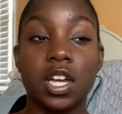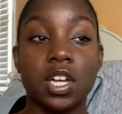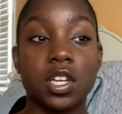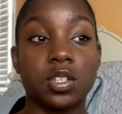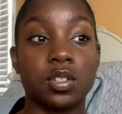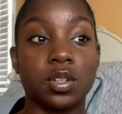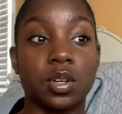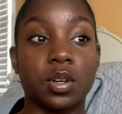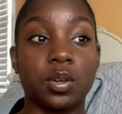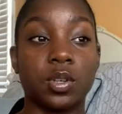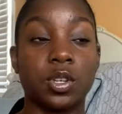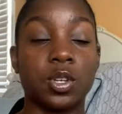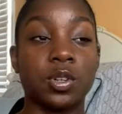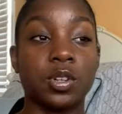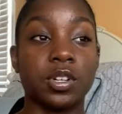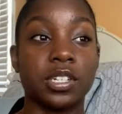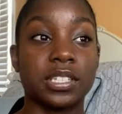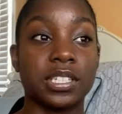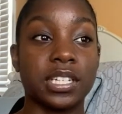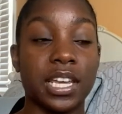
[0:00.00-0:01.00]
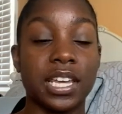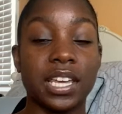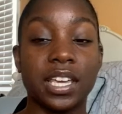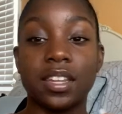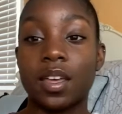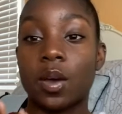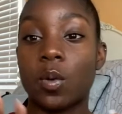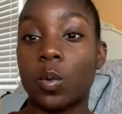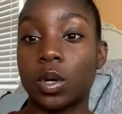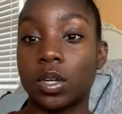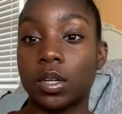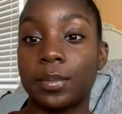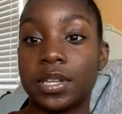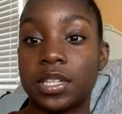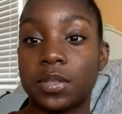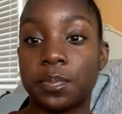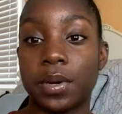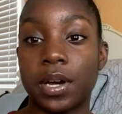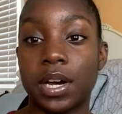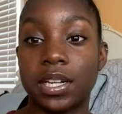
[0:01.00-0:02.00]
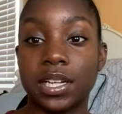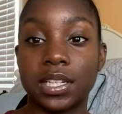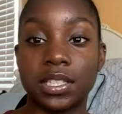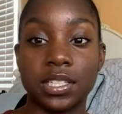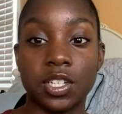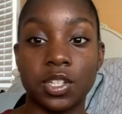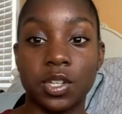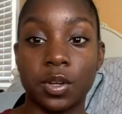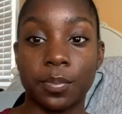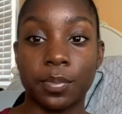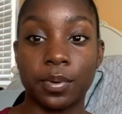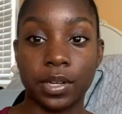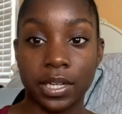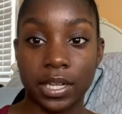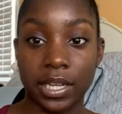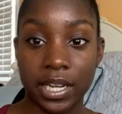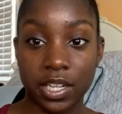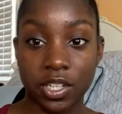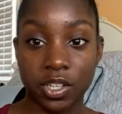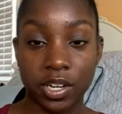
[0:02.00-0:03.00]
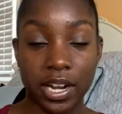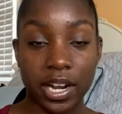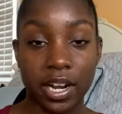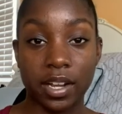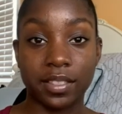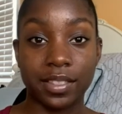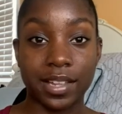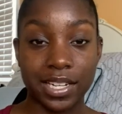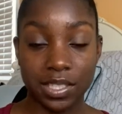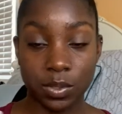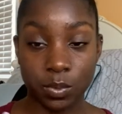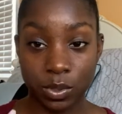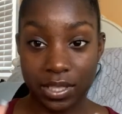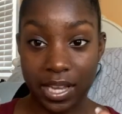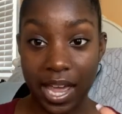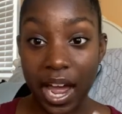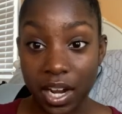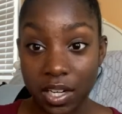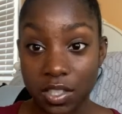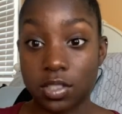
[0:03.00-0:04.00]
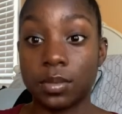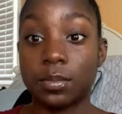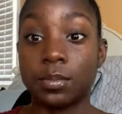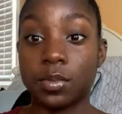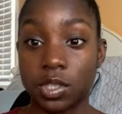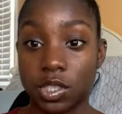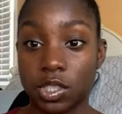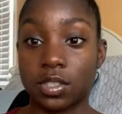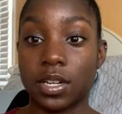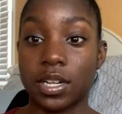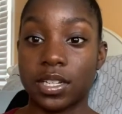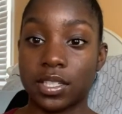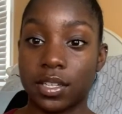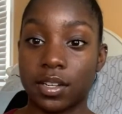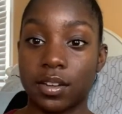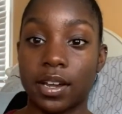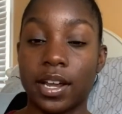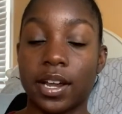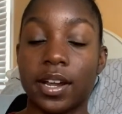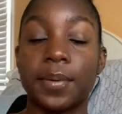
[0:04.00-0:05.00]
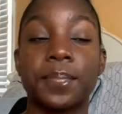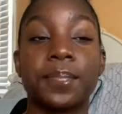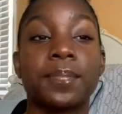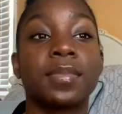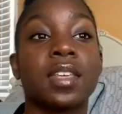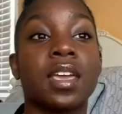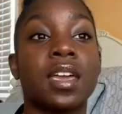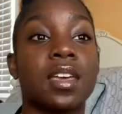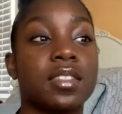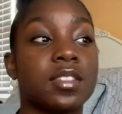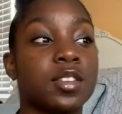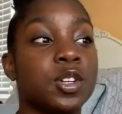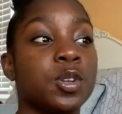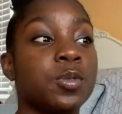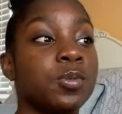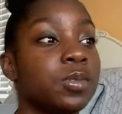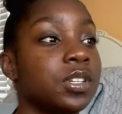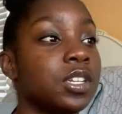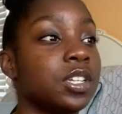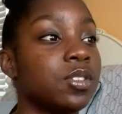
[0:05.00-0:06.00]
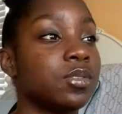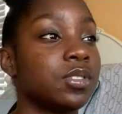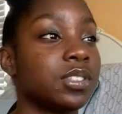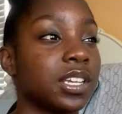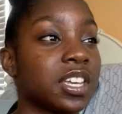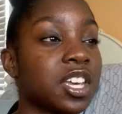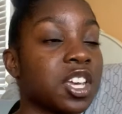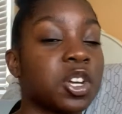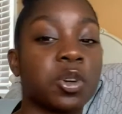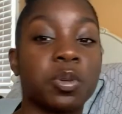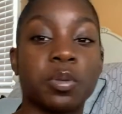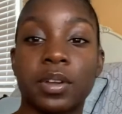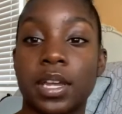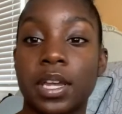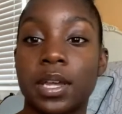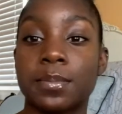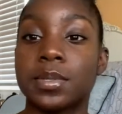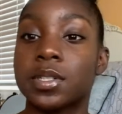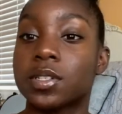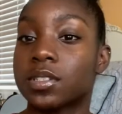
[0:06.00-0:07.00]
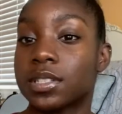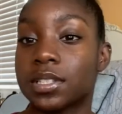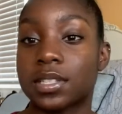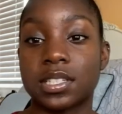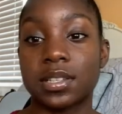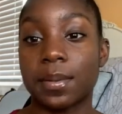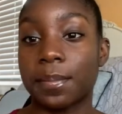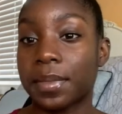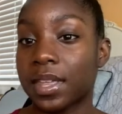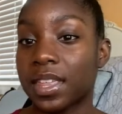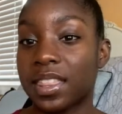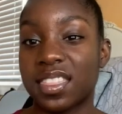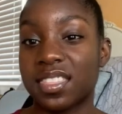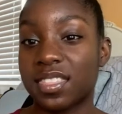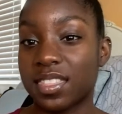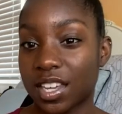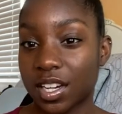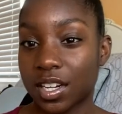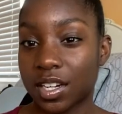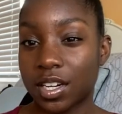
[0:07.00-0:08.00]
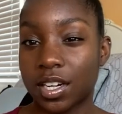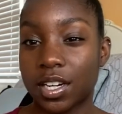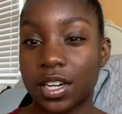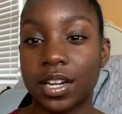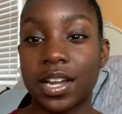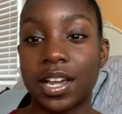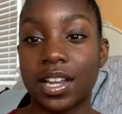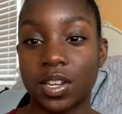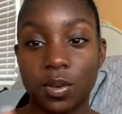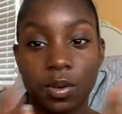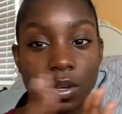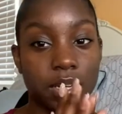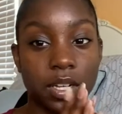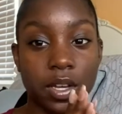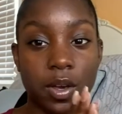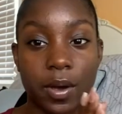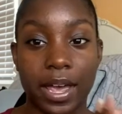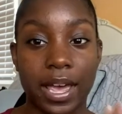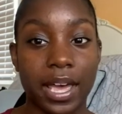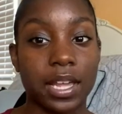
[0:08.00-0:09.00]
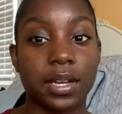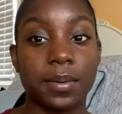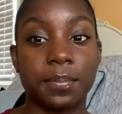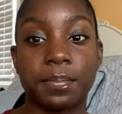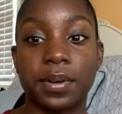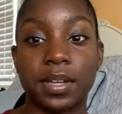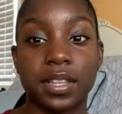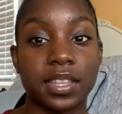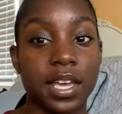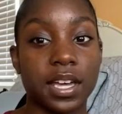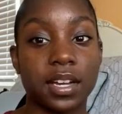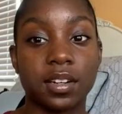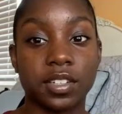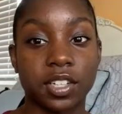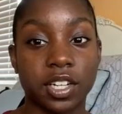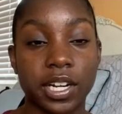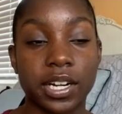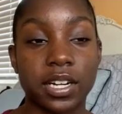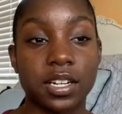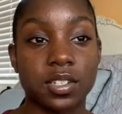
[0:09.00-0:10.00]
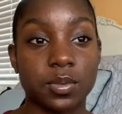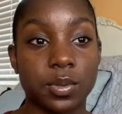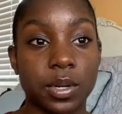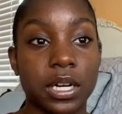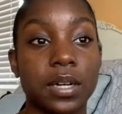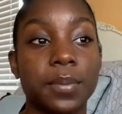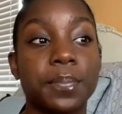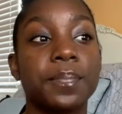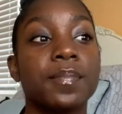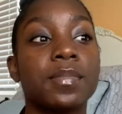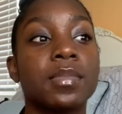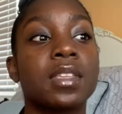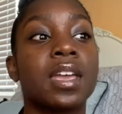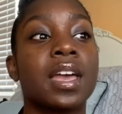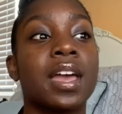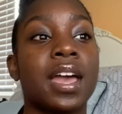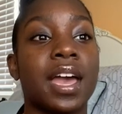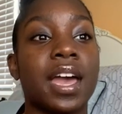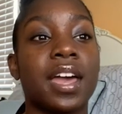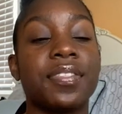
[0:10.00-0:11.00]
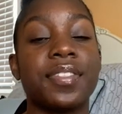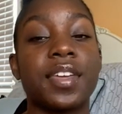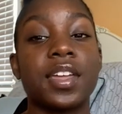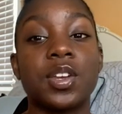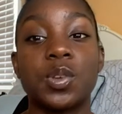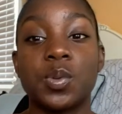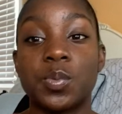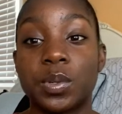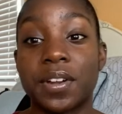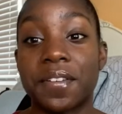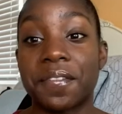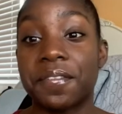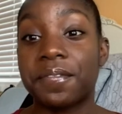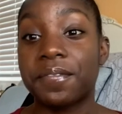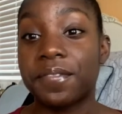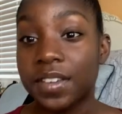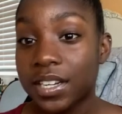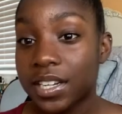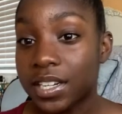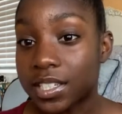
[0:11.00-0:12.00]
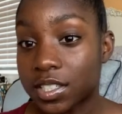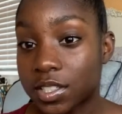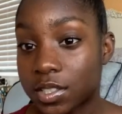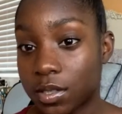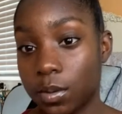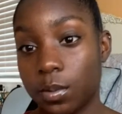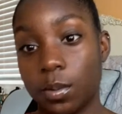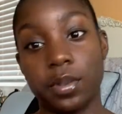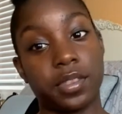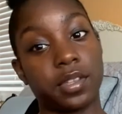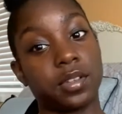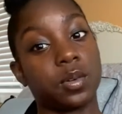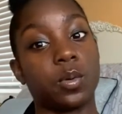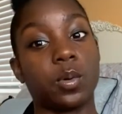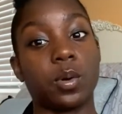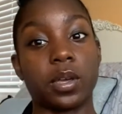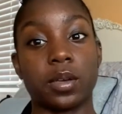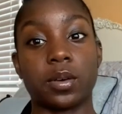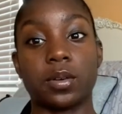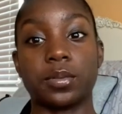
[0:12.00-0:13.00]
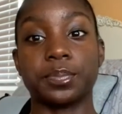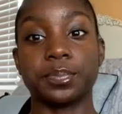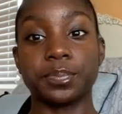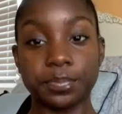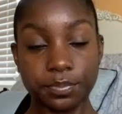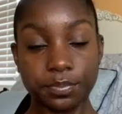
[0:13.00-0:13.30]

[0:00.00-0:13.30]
So you're taking that water-based product and you're putting it in your hair, and that's what's actually moisturizing your hair. Then you would use like a cream, so something thicker, and you can go ahead and put that on your hair as well. And then you want to finish with an oil.